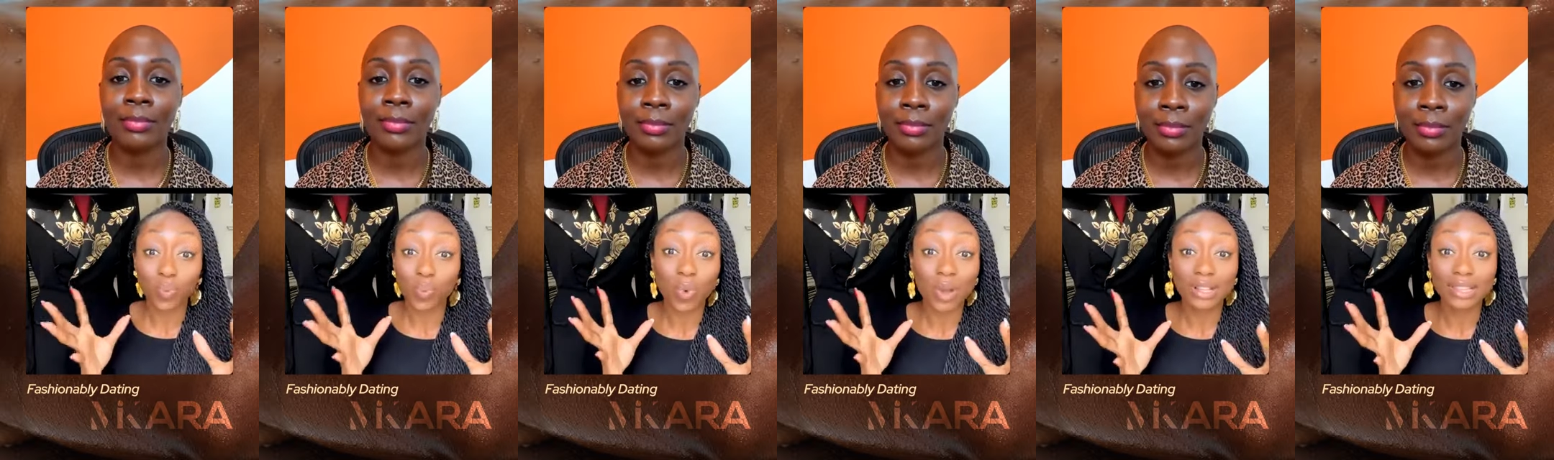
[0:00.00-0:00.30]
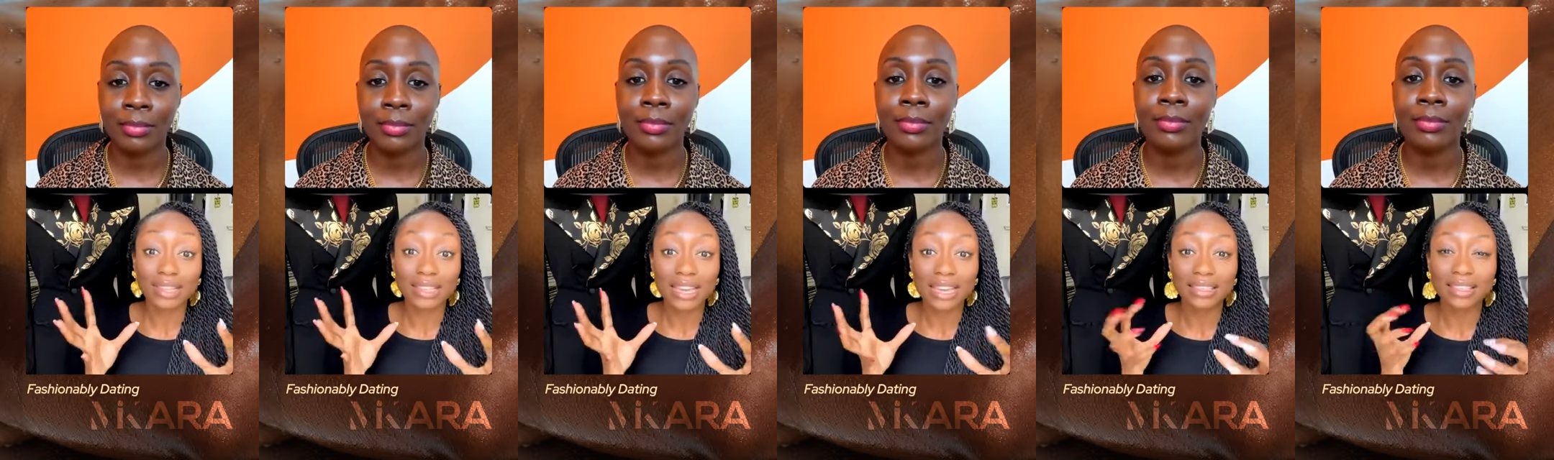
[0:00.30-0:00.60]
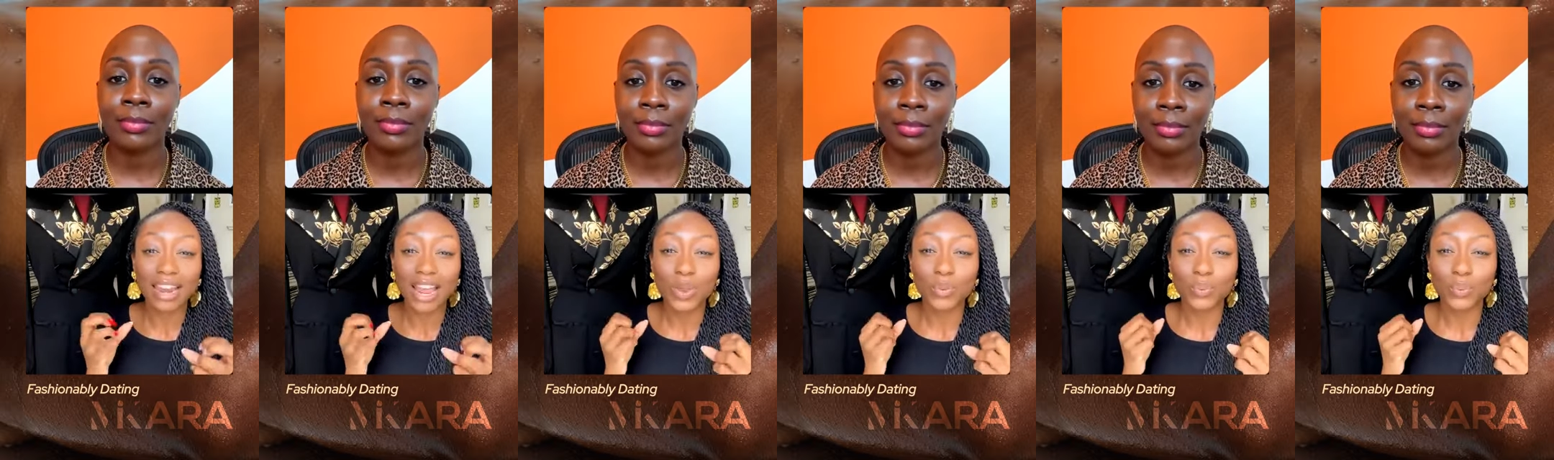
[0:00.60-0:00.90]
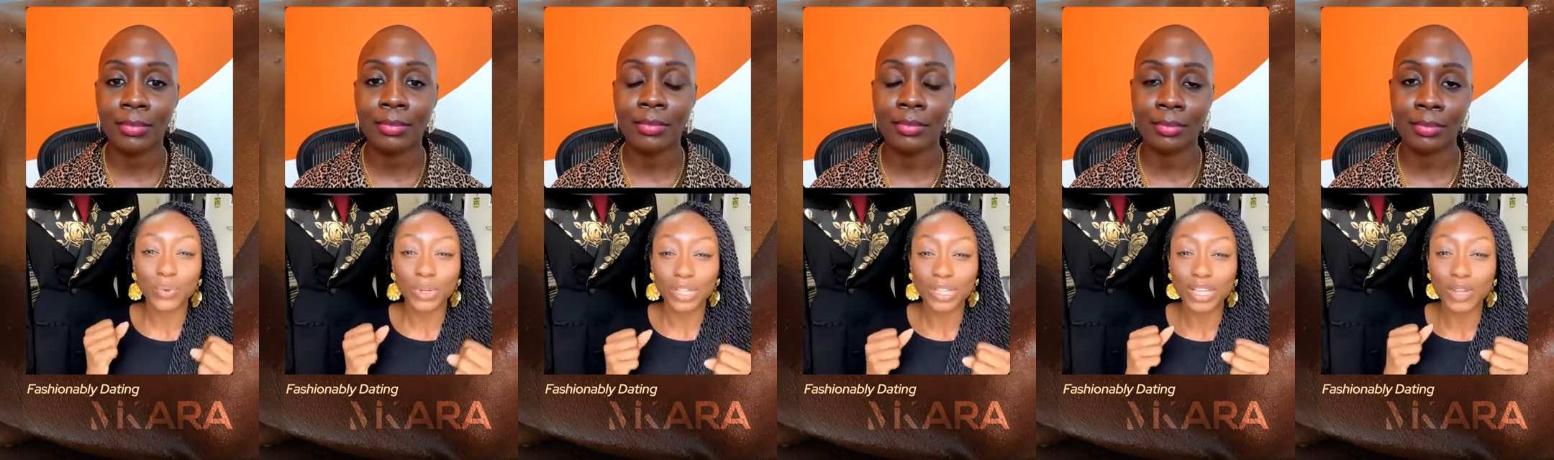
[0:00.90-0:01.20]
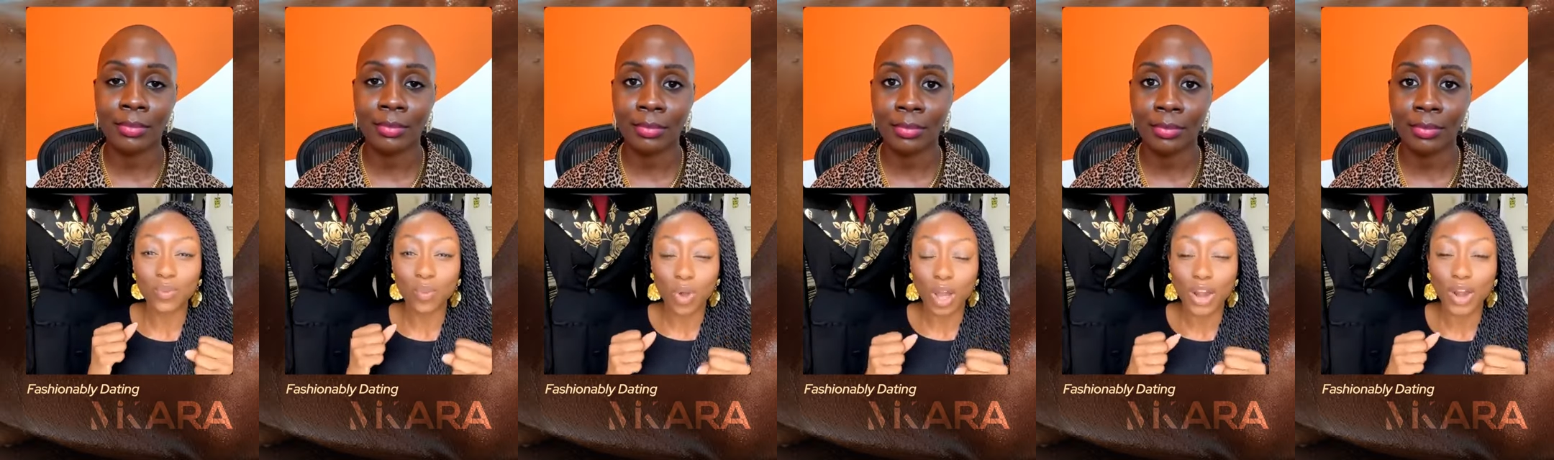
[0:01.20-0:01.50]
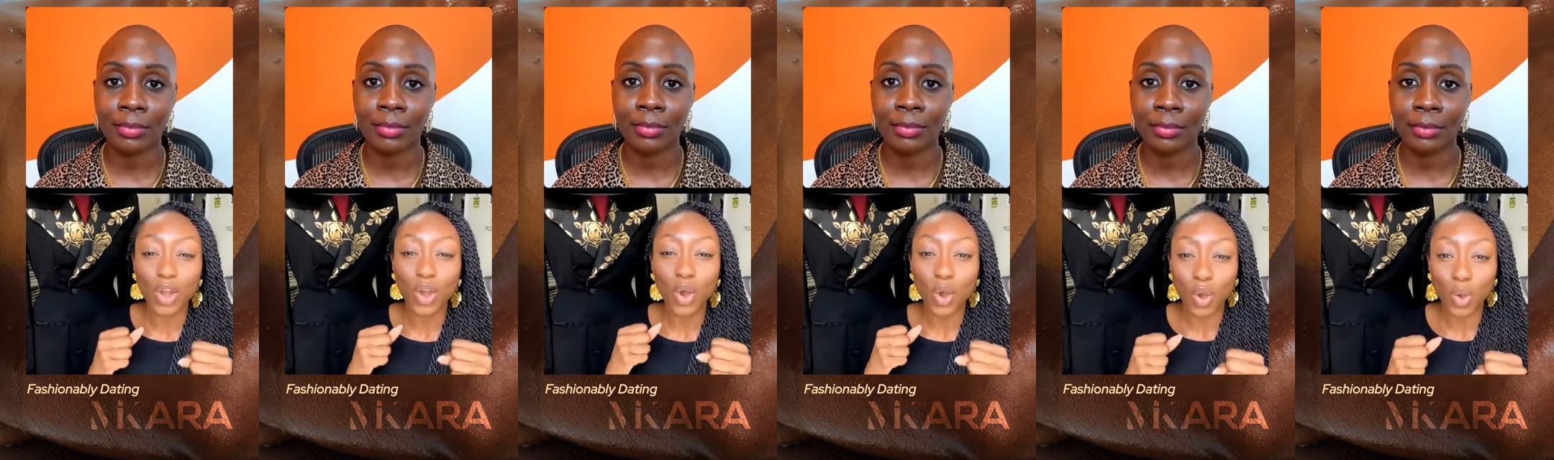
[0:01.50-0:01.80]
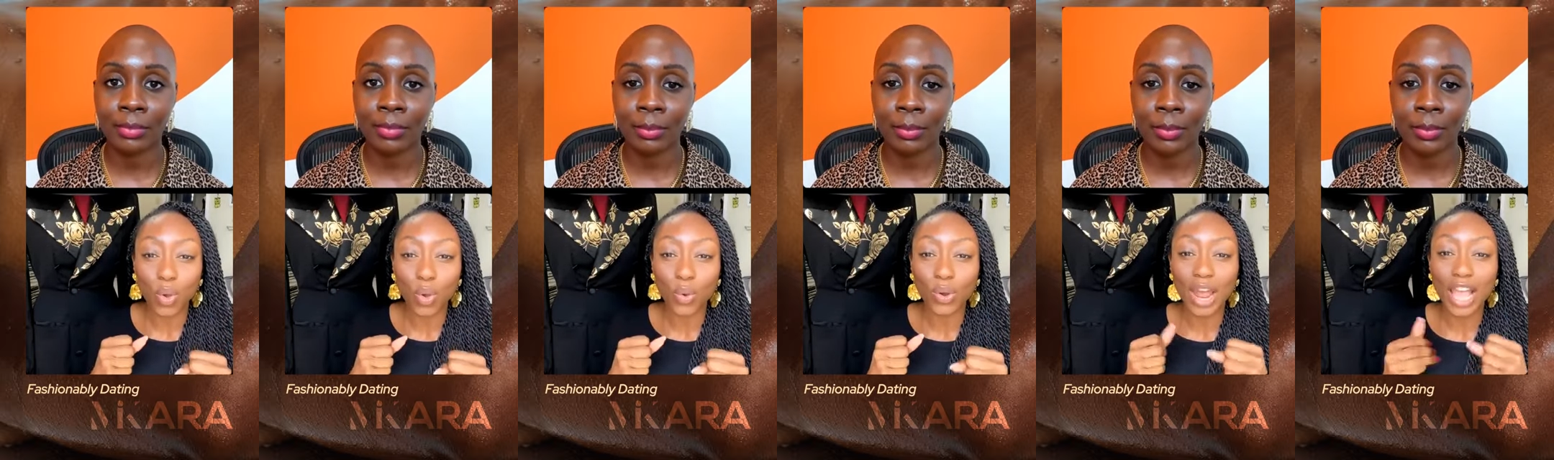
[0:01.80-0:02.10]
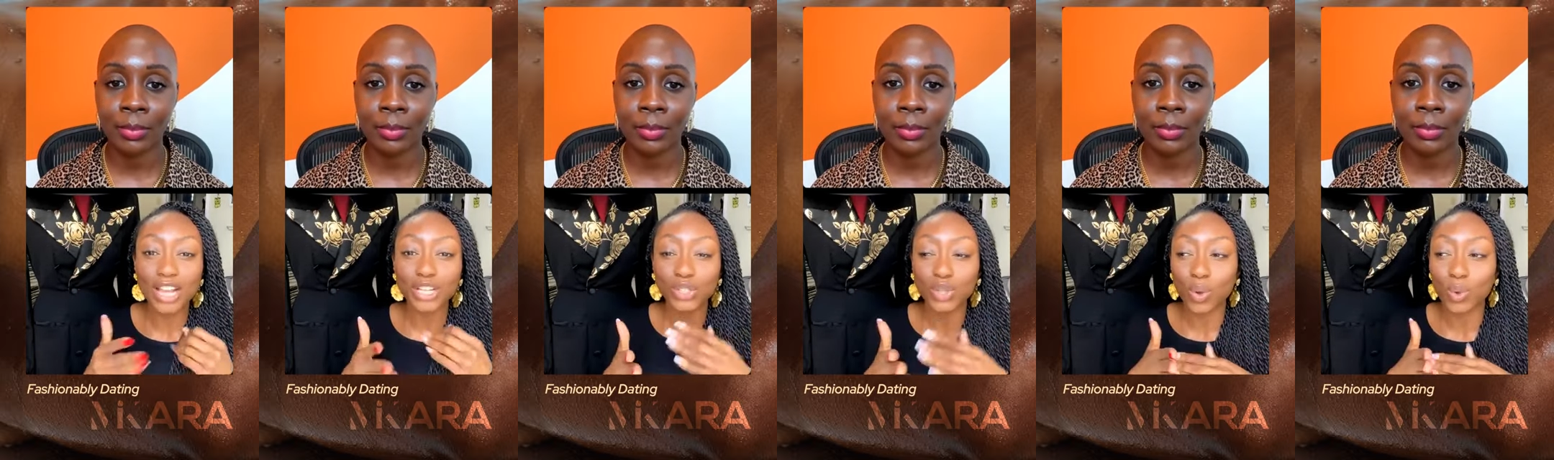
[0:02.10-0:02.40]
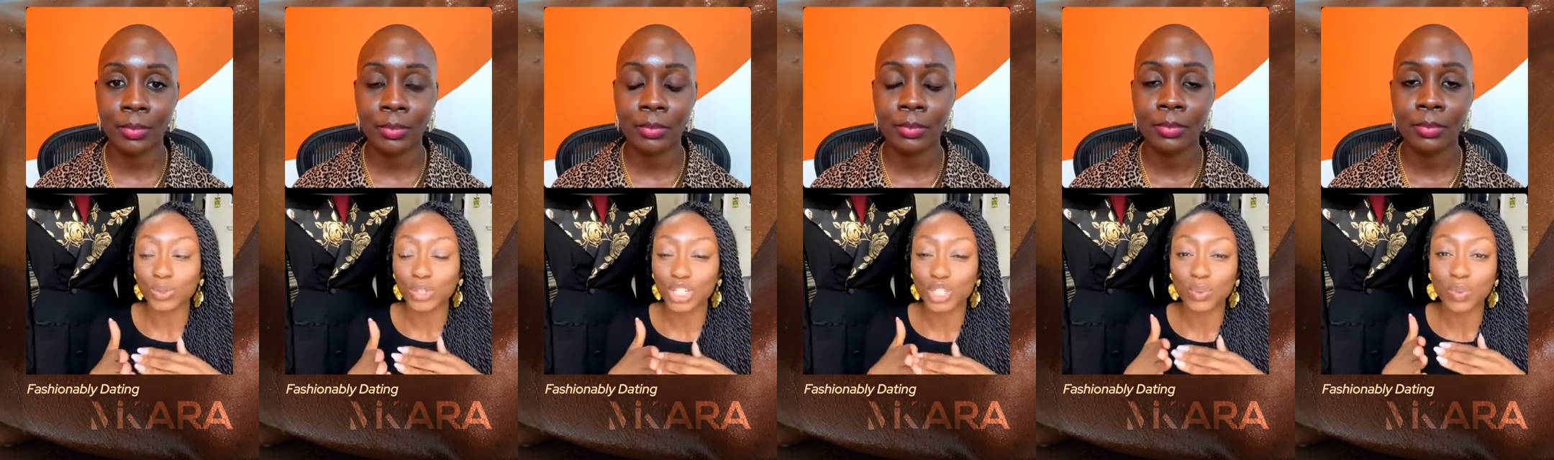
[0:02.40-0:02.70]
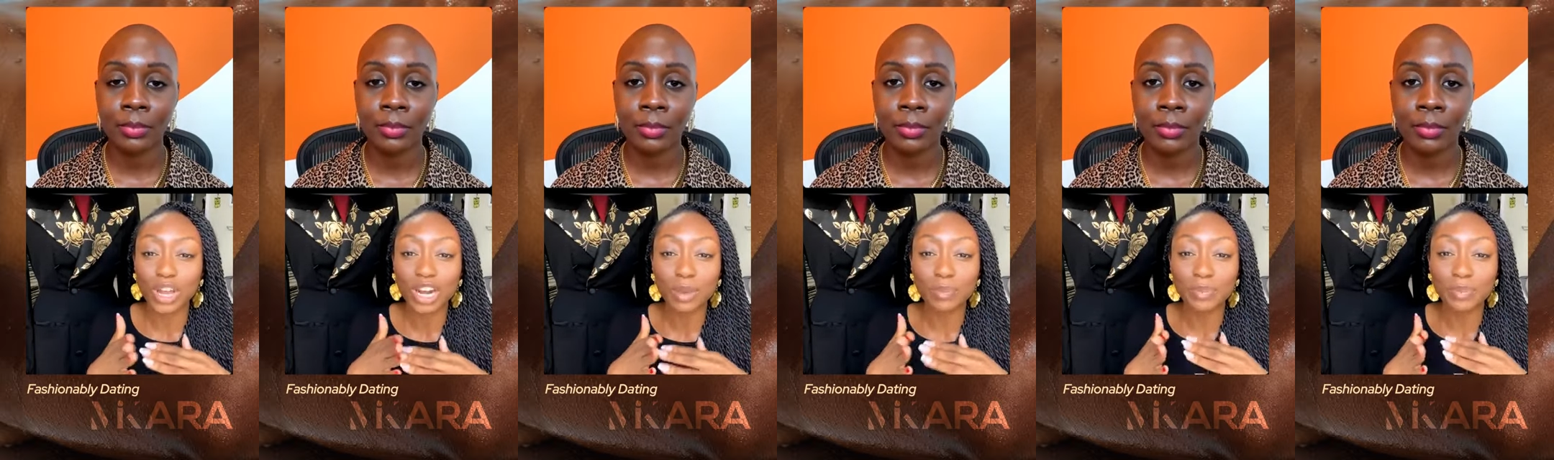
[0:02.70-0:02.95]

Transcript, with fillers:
Speaker 1: one thing that I really want to hone. I don't just want to